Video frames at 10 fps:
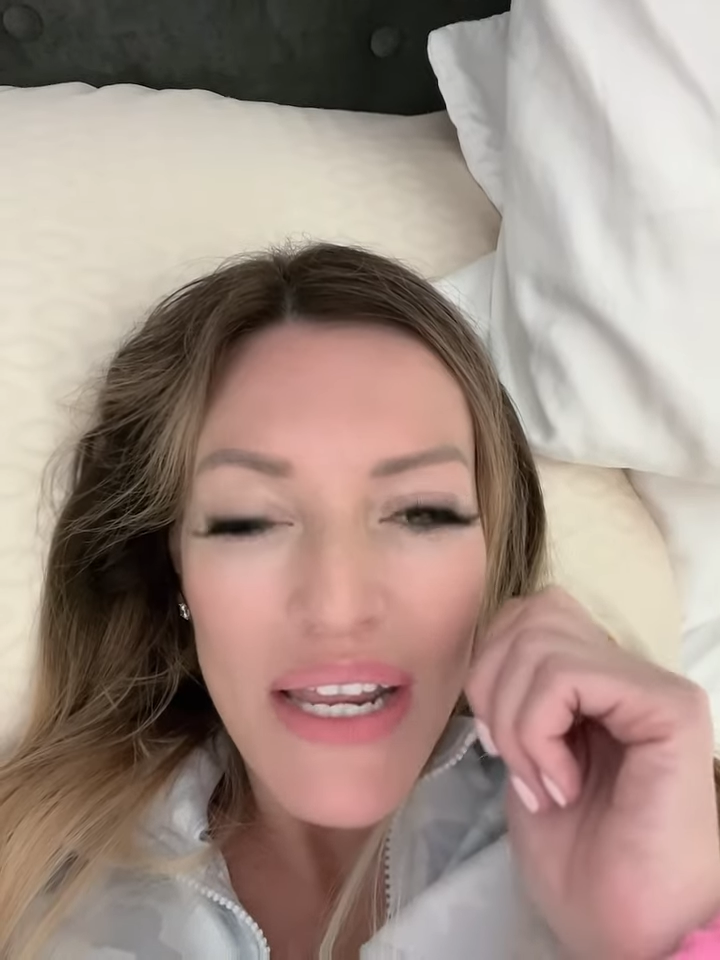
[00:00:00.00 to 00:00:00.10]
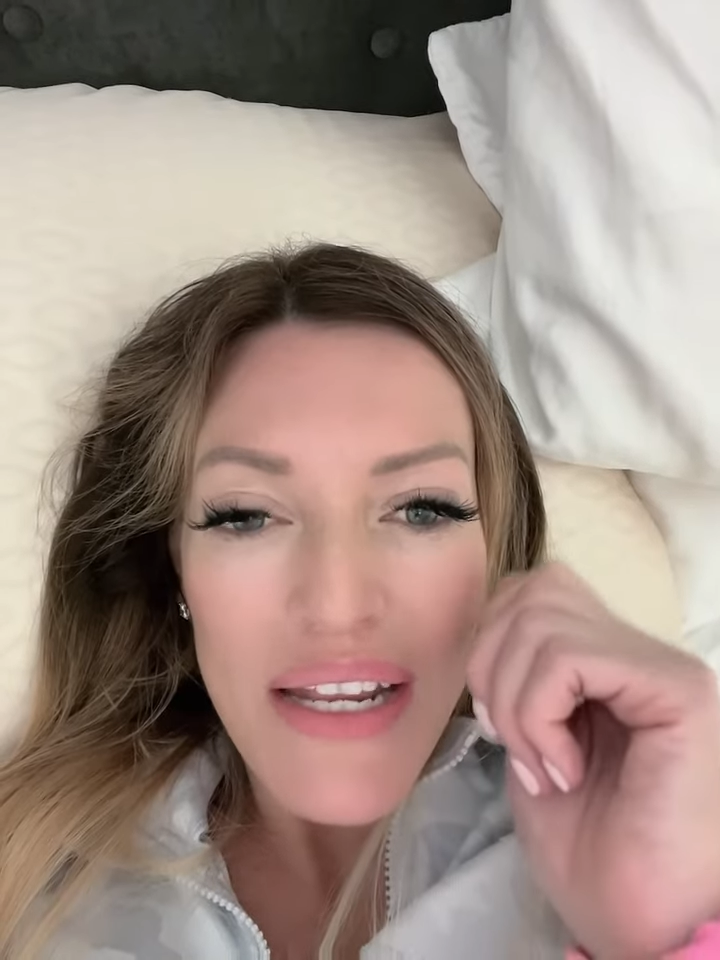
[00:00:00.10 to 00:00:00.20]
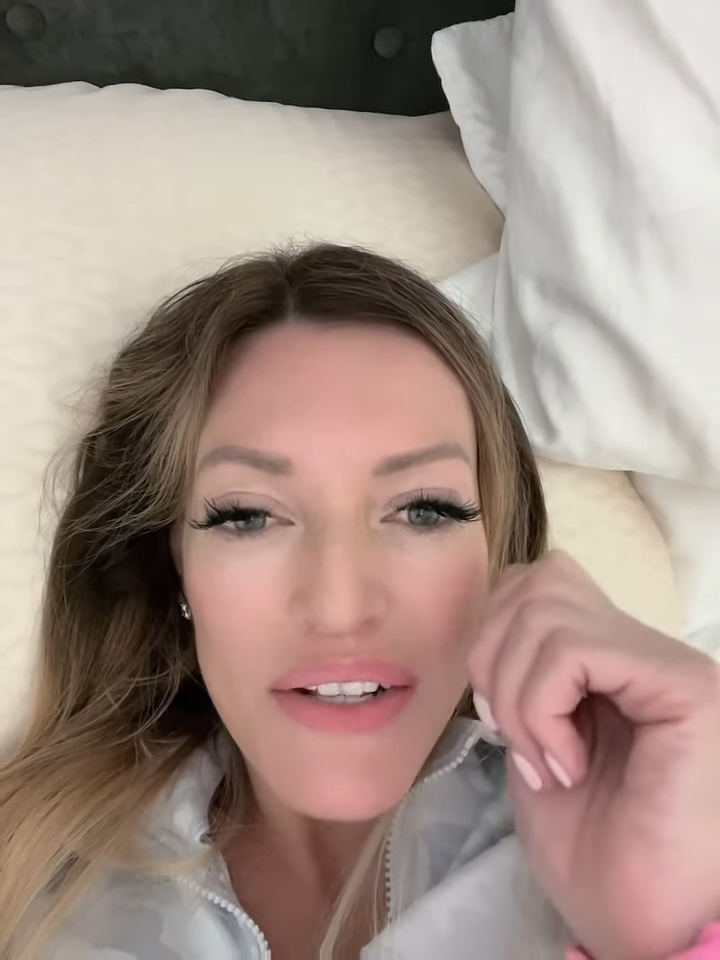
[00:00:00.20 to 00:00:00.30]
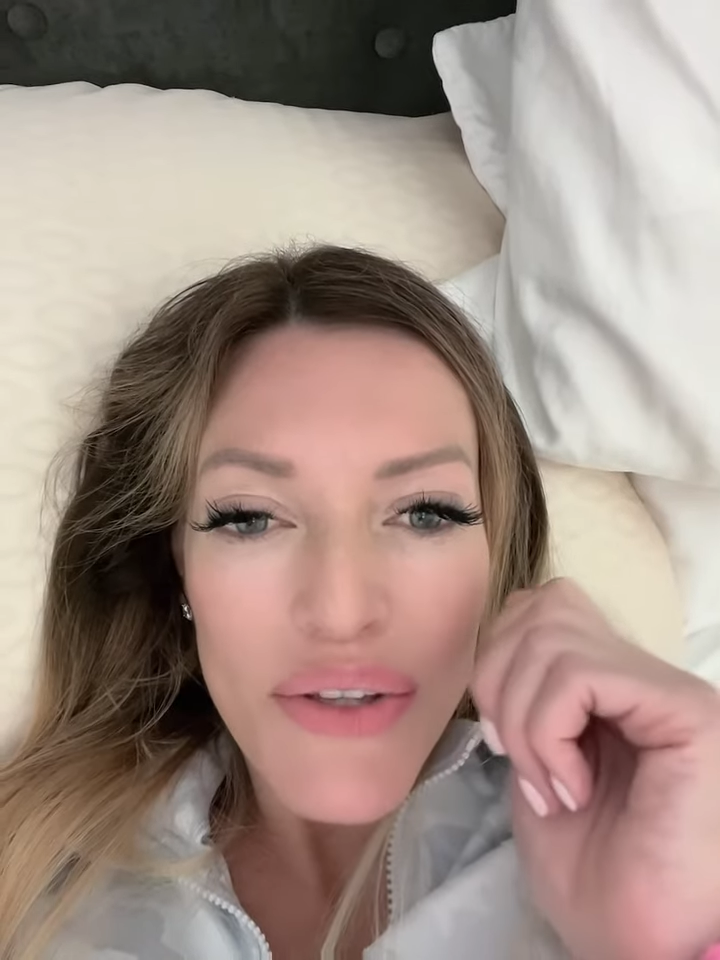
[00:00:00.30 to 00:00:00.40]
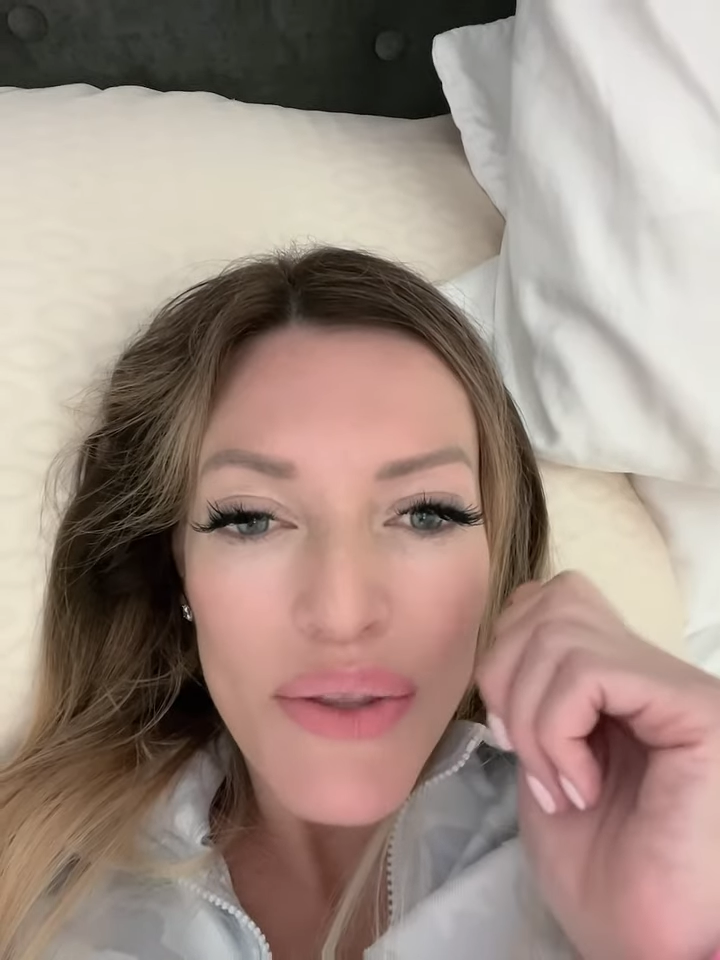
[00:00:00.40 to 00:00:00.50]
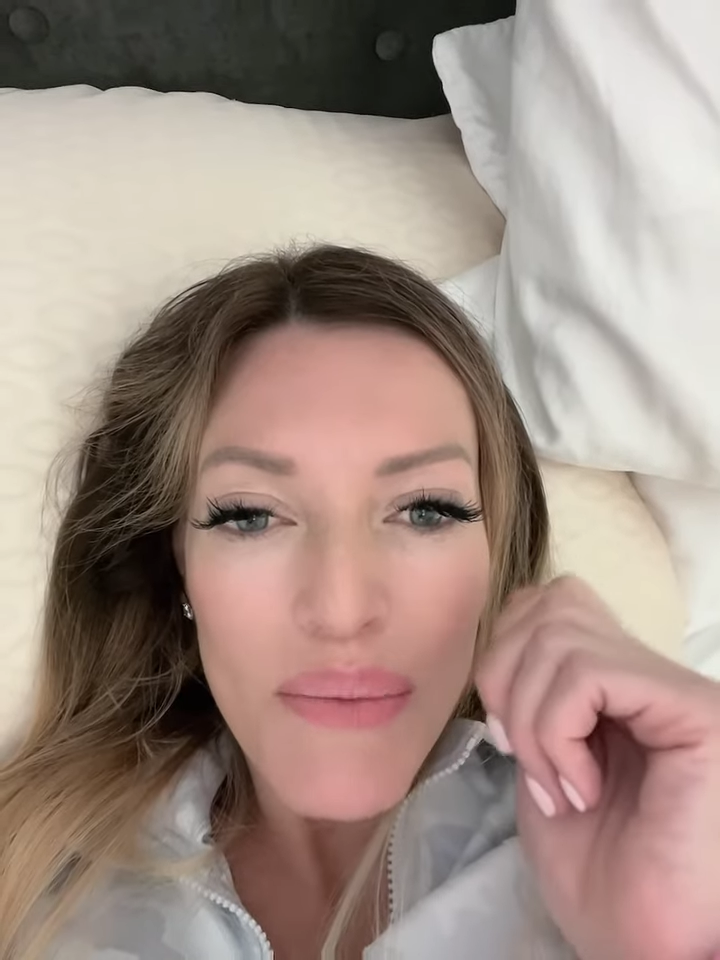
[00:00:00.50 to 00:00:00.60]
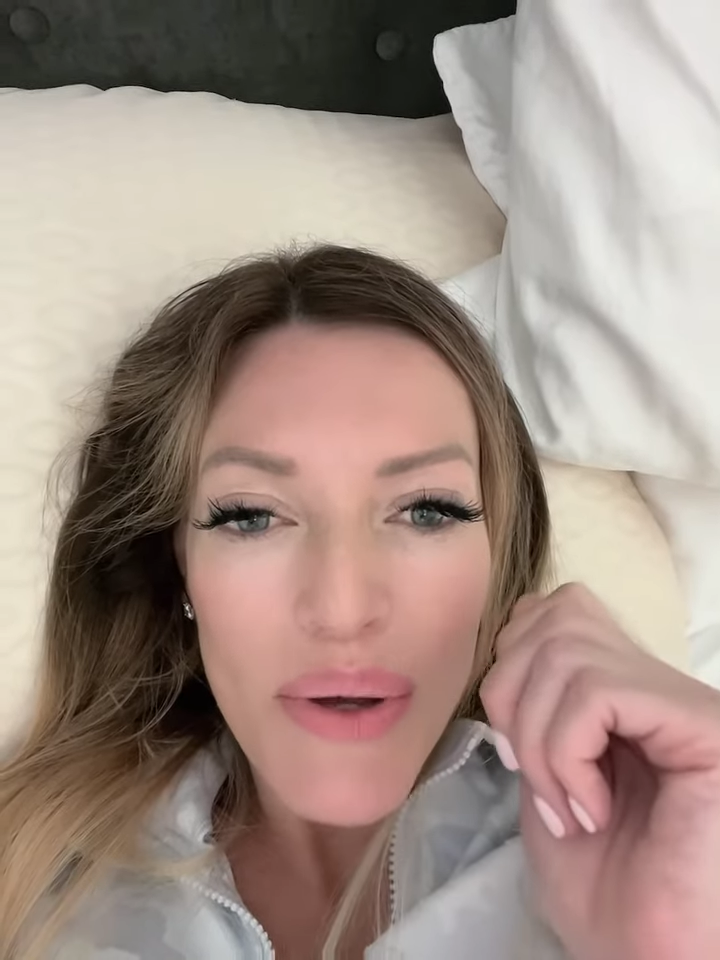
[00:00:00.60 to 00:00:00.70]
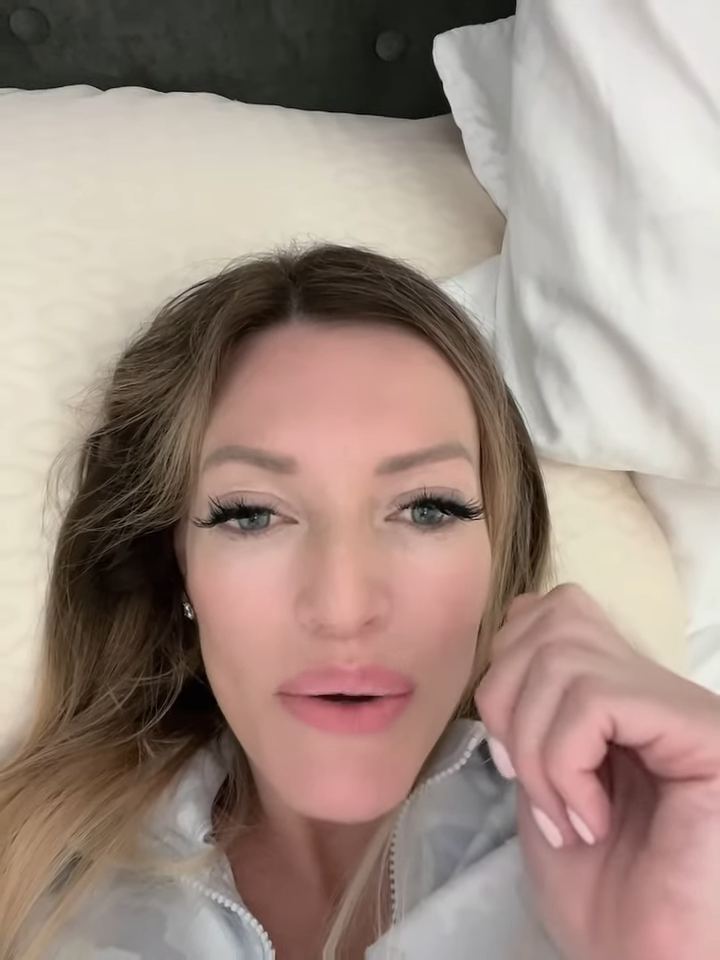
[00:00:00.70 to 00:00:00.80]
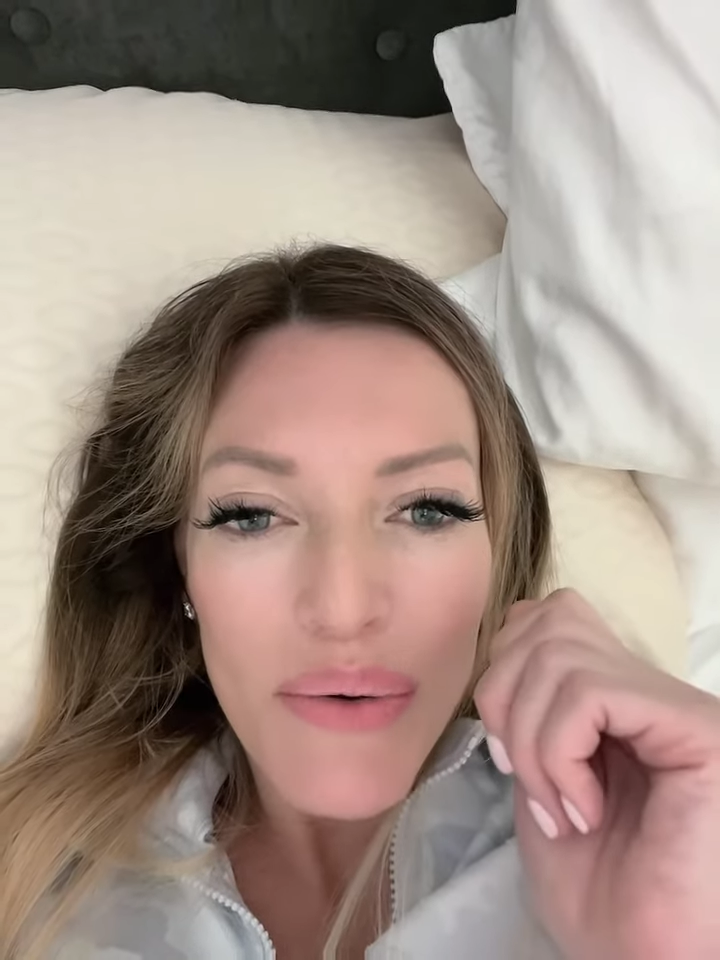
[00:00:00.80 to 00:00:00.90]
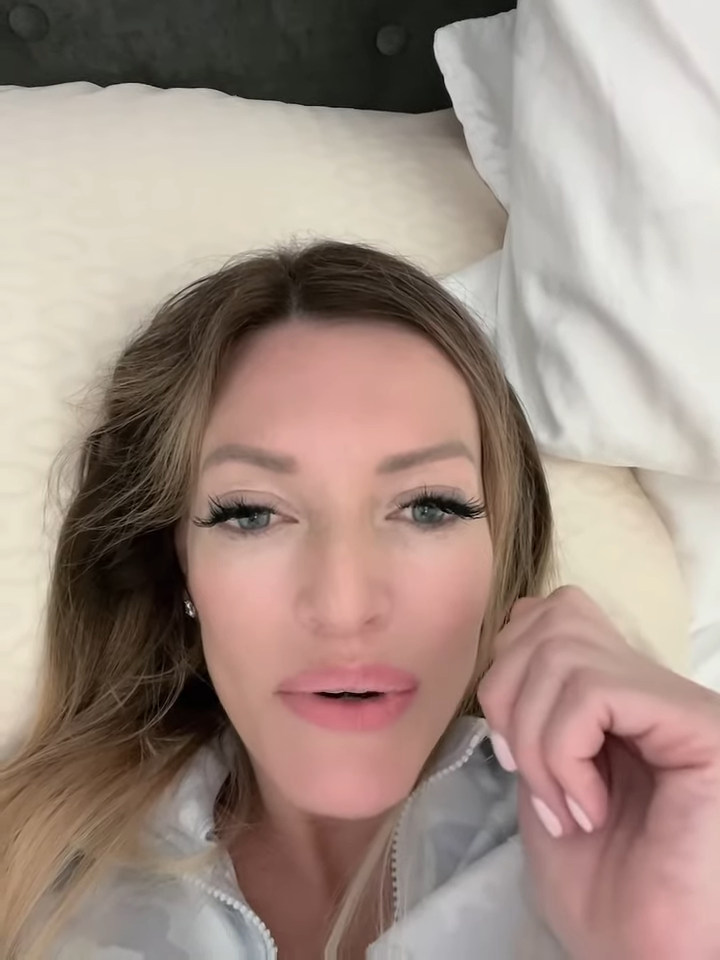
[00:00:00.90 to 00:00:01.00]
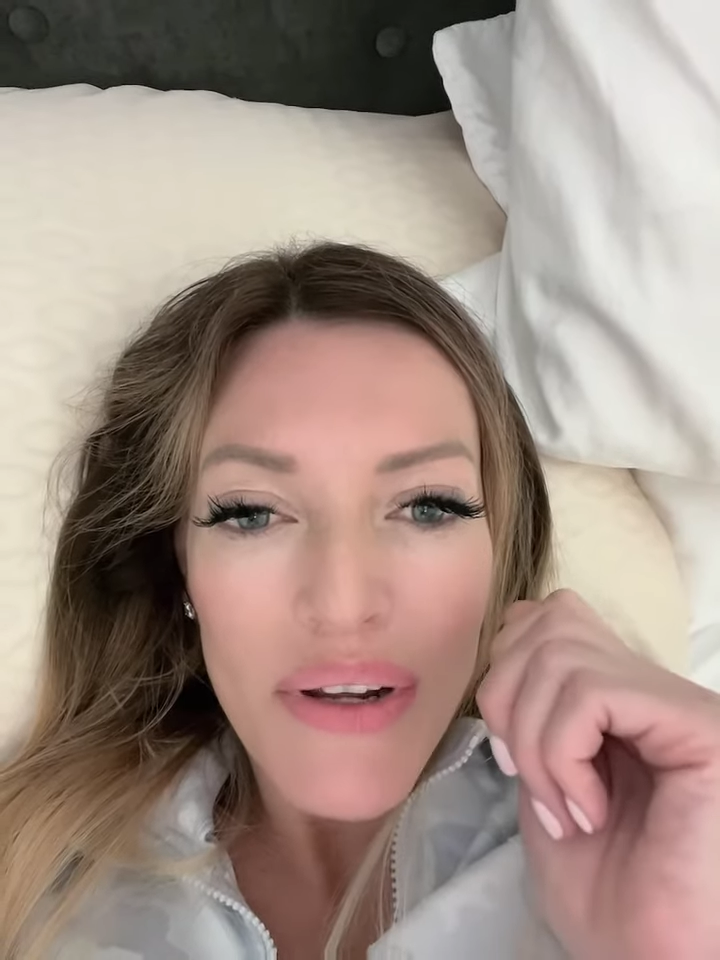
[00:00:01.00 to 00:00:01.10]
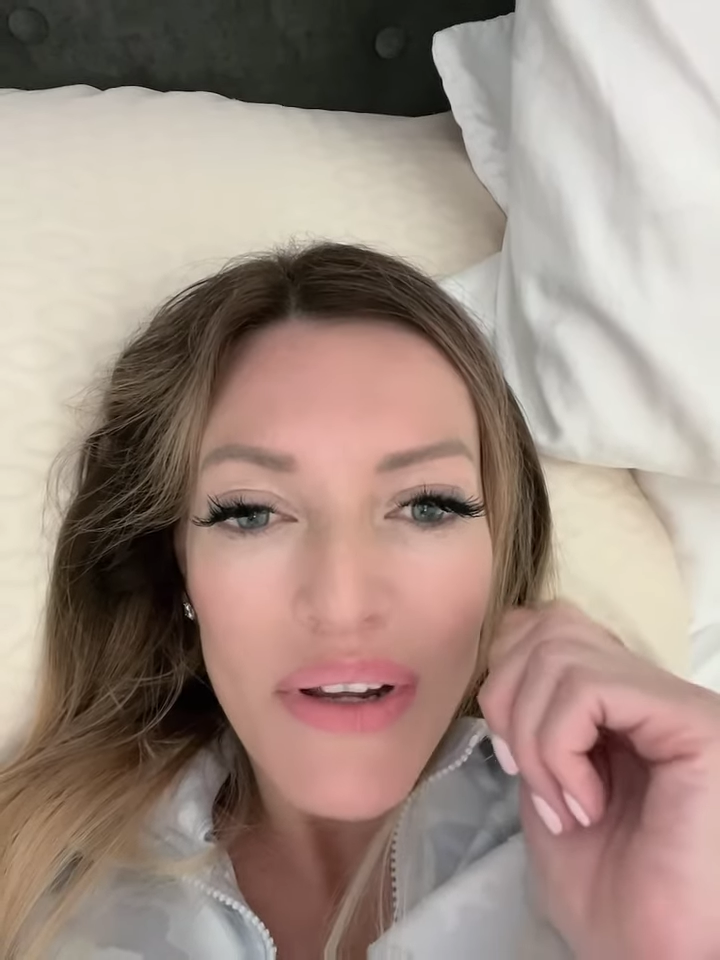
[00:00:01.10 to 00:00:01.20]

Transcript: into the bone